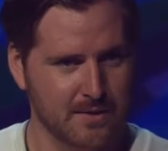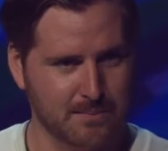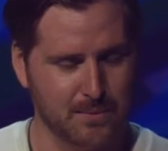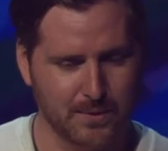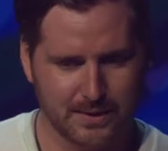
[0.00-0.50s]

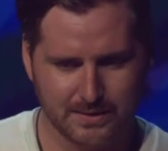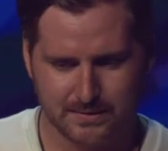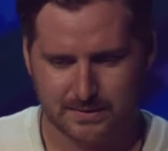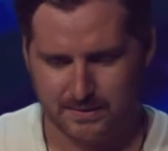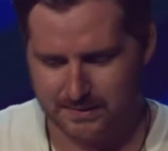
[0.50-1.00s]
The point
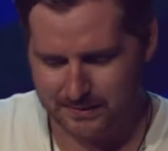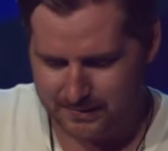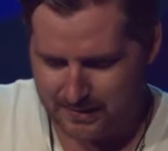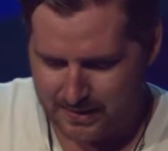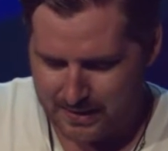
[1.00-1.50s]

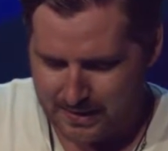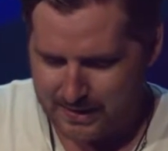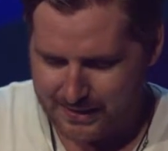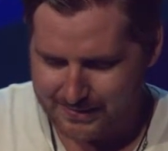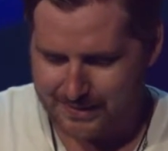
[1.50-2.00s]
is
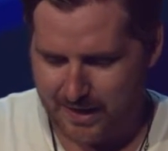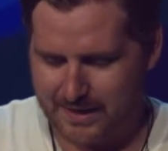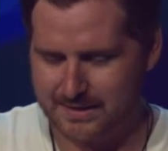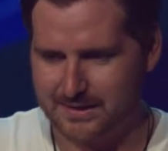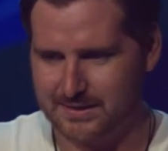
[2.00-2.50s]

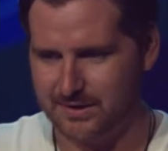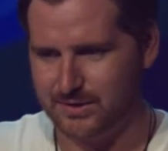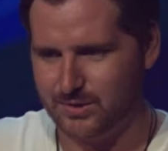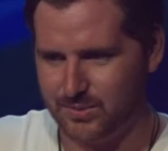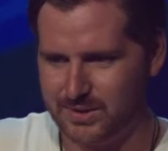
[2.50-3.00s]
not
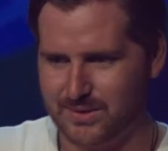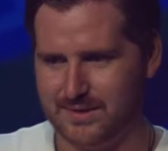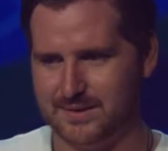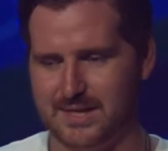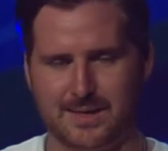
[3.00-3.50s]
necessarily to
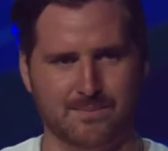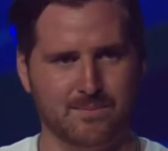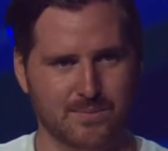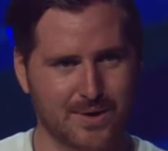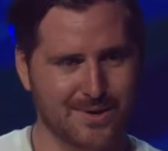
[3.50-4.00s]
recreate the same
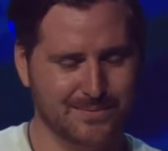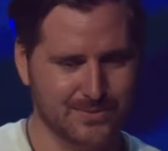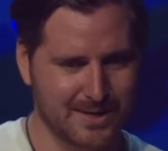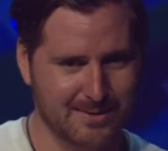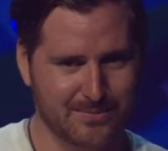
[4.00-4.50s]
problems
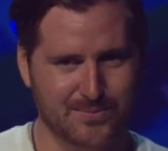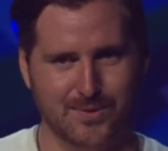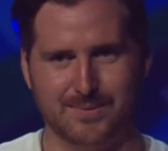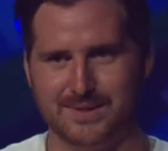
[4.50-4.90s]
we had before,